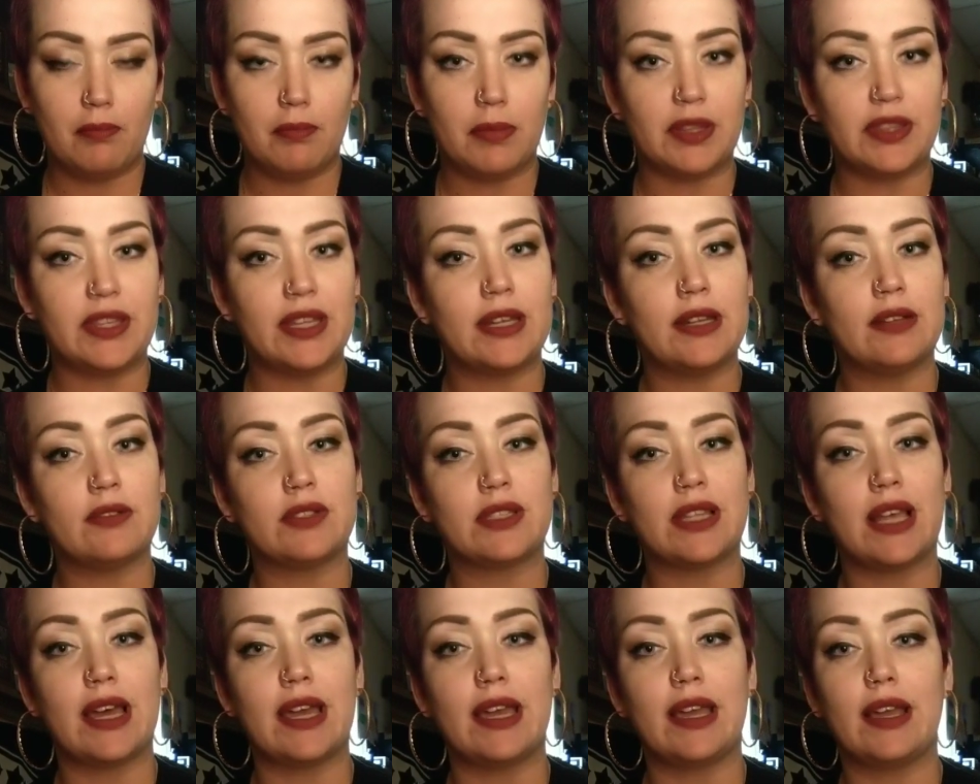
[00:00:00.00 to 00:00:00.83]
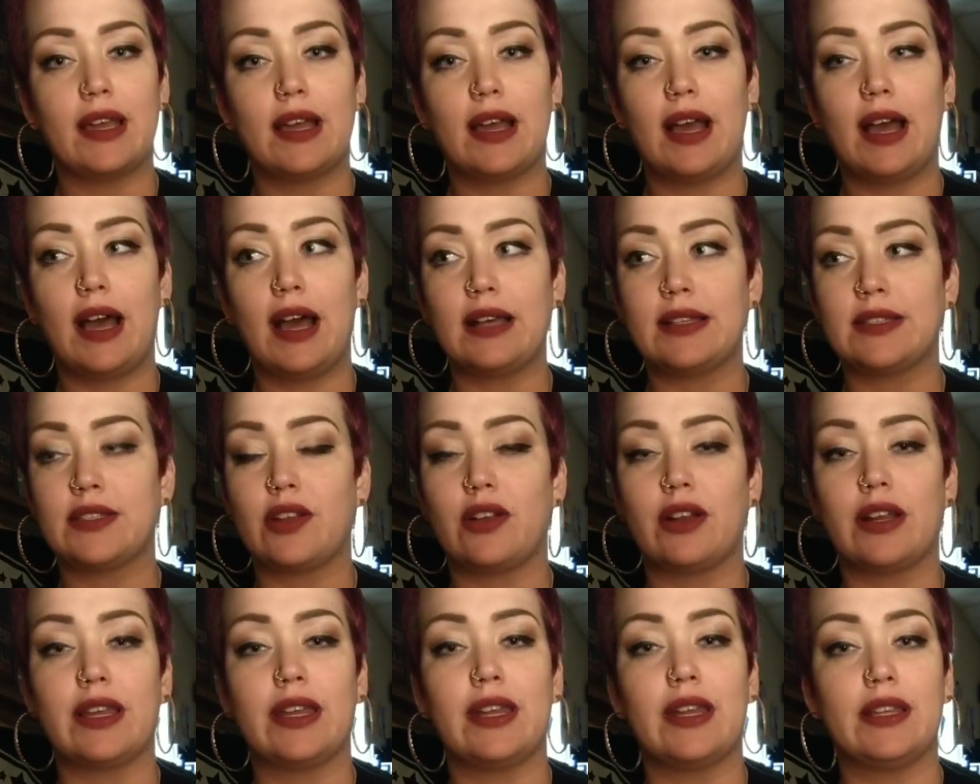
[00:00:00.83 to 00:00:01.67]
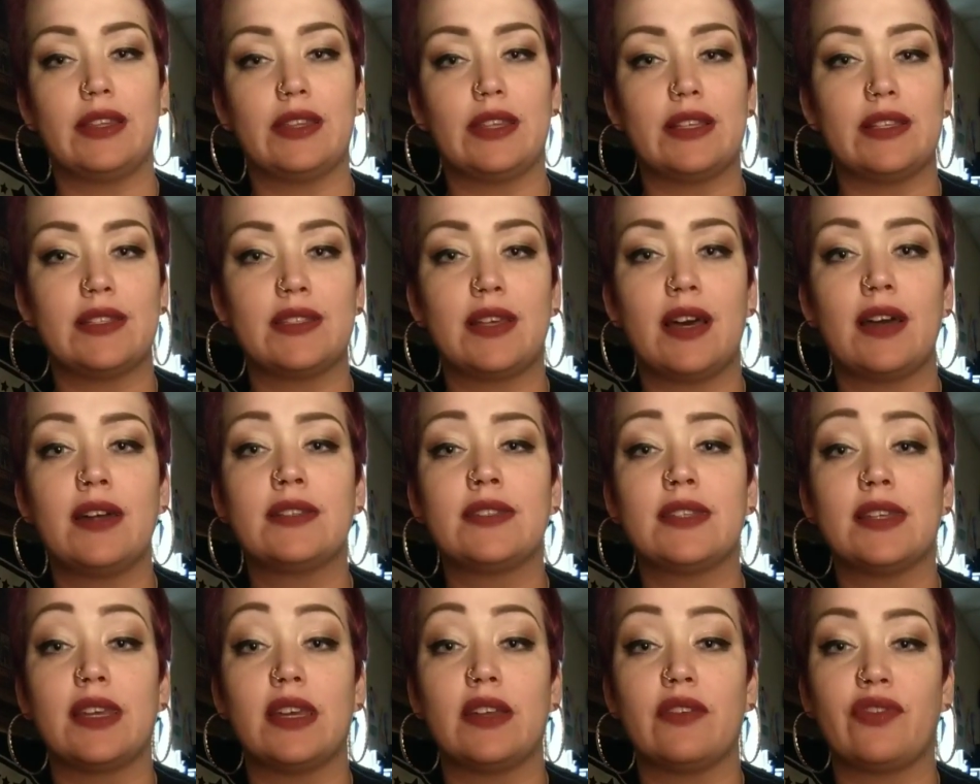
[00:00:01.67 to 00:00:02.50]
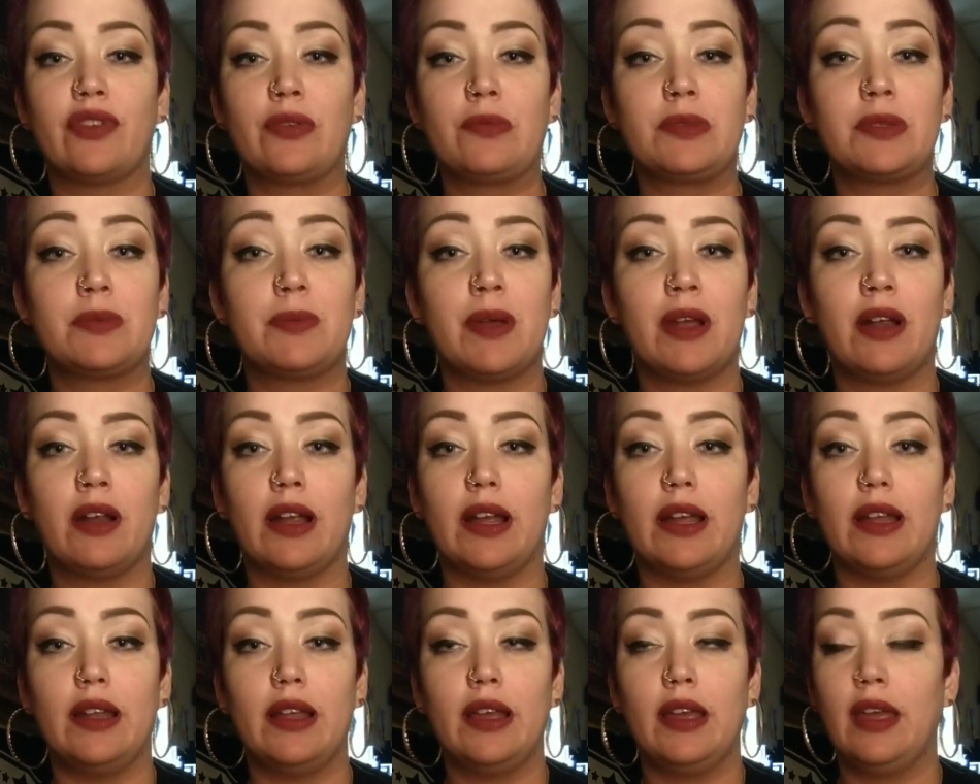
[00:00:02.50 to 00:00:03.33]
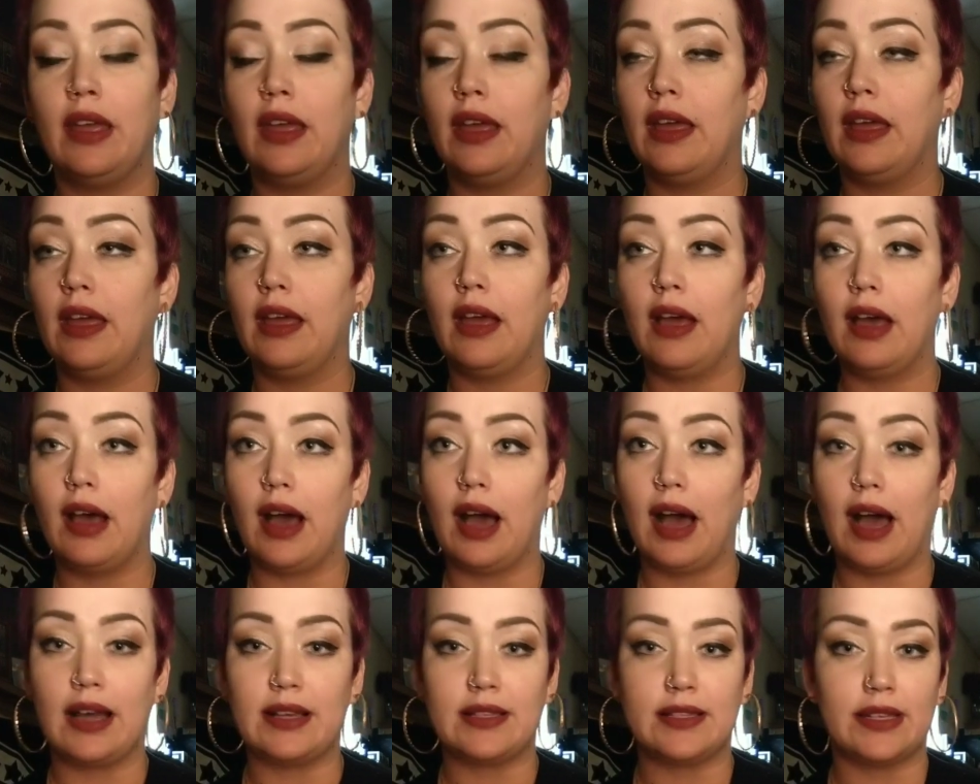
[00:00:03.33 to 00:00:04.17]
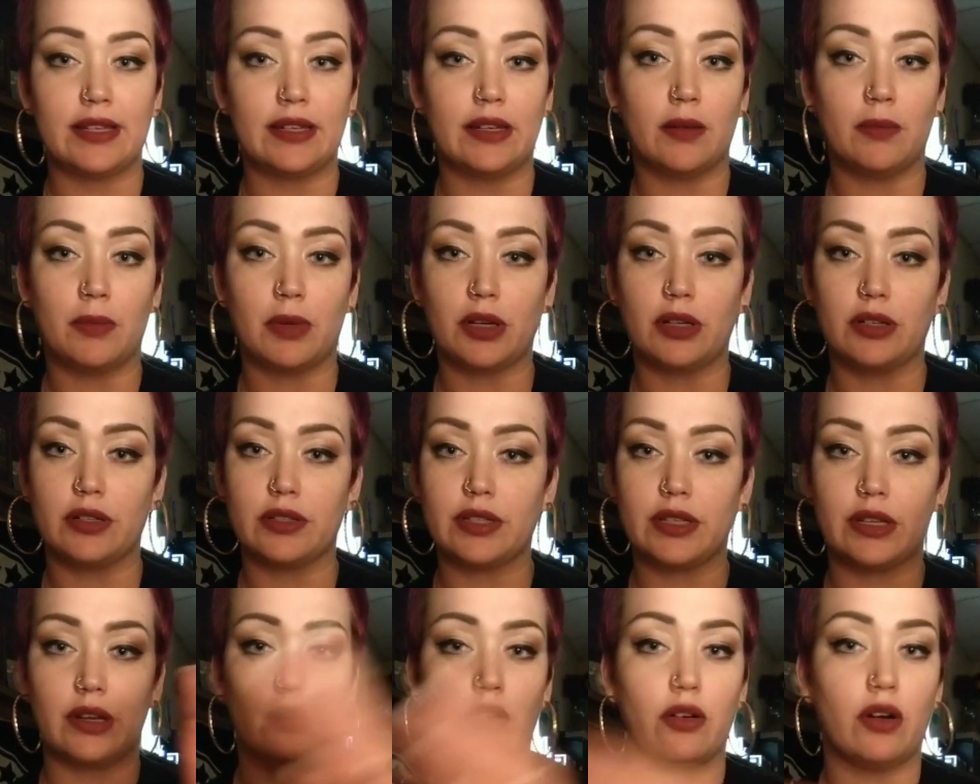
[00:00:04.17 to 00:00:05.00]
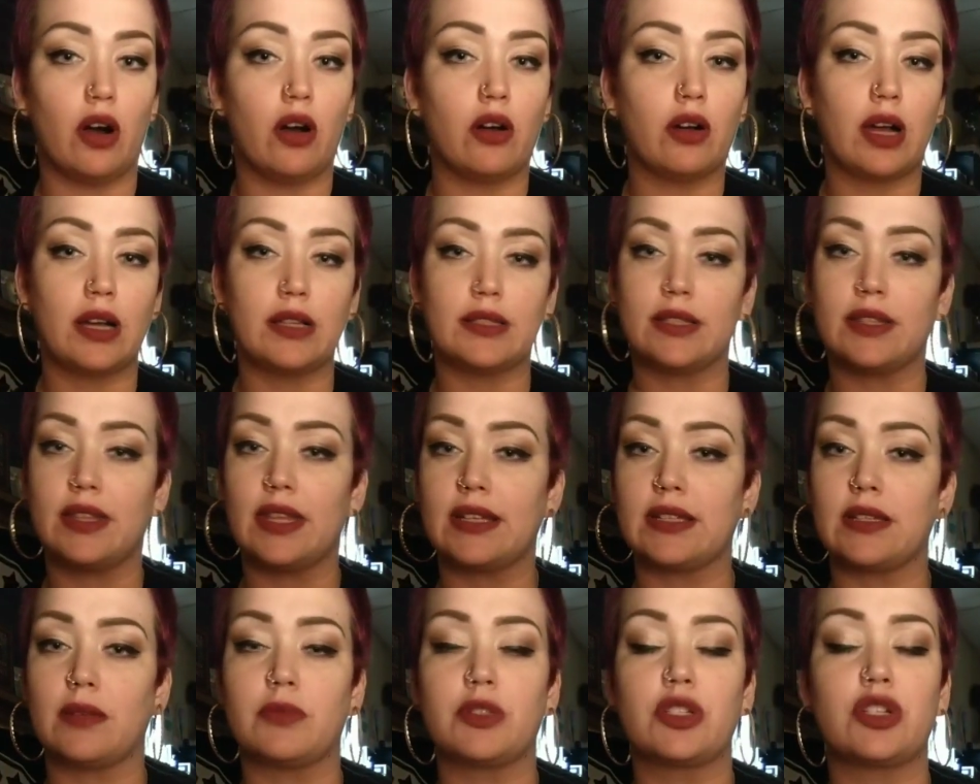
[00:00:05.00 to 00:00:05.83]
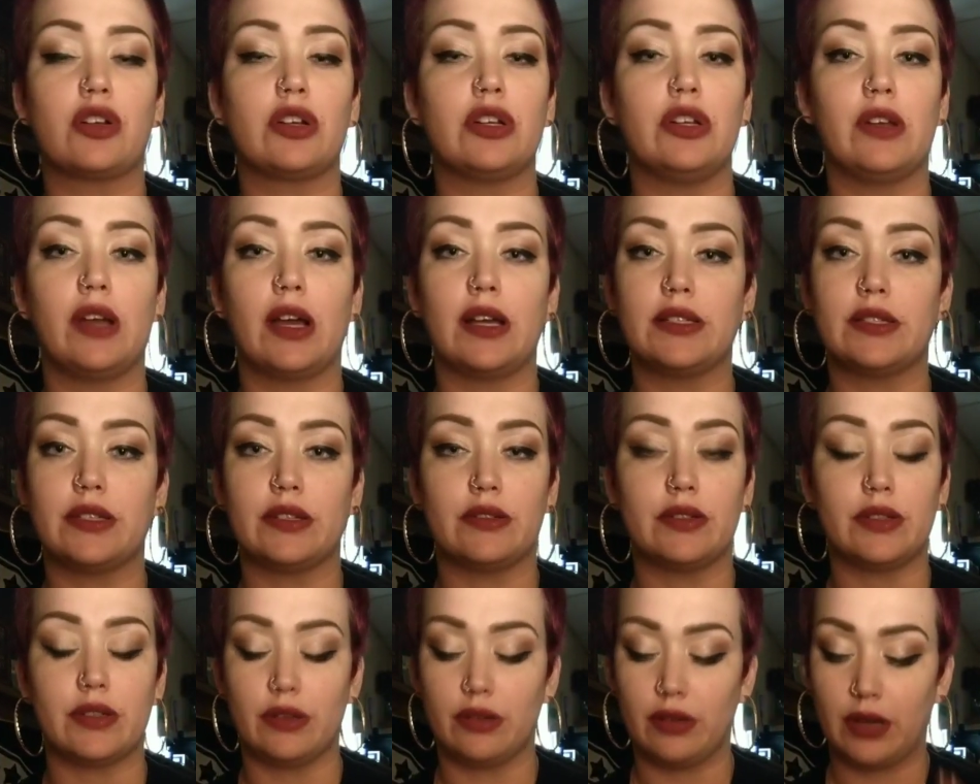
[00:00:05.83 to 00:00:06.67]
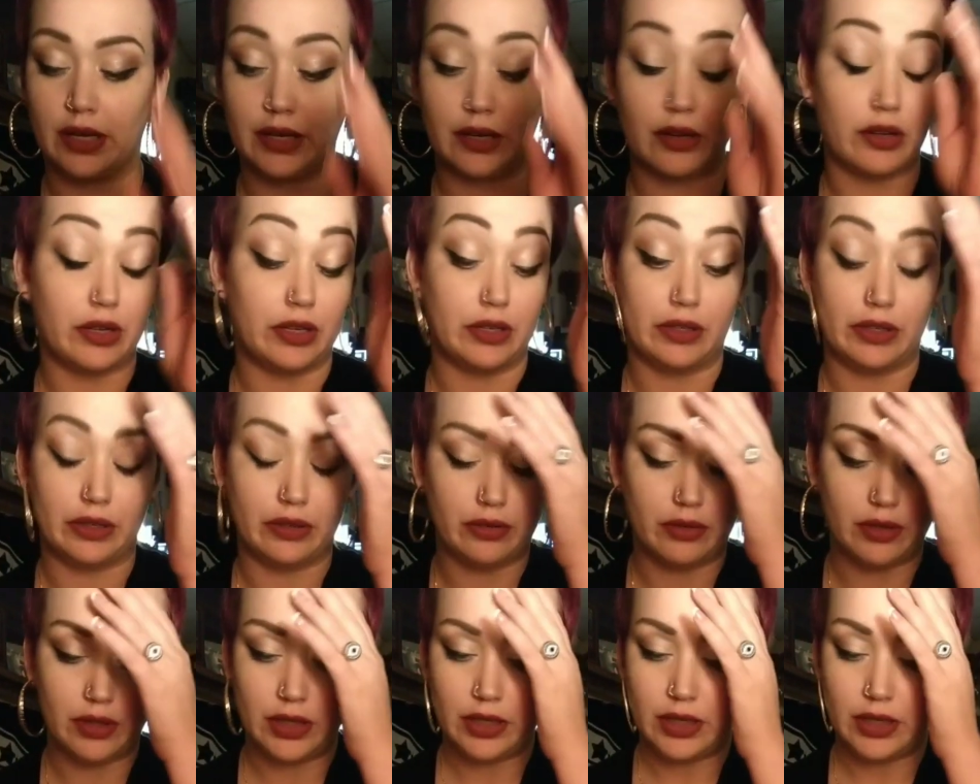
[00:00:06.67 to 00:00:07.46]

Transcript: But then it was like, I started getting these signs again from Spirit. I see numbers, all kinds of things. I'm sure you guys do too. I know you do.